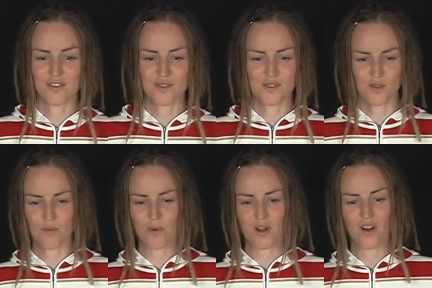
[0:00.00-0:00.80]

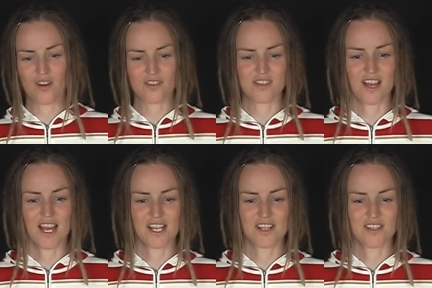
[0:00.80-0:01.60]

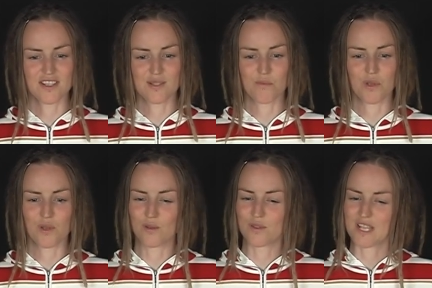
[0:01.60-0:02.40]
superoxide
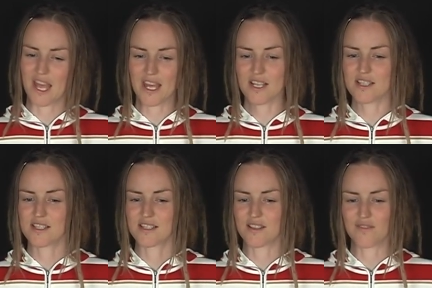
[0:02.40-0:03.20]

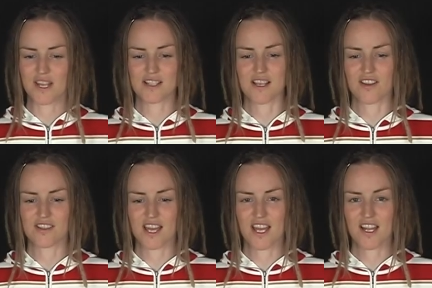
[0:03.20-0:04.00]
dismutase, if that's how you
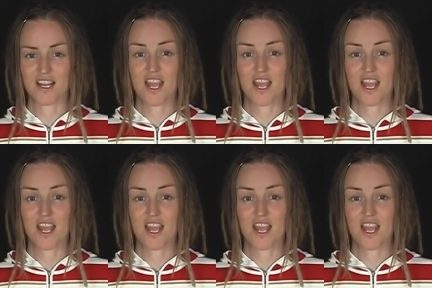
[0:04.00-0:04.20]
say it,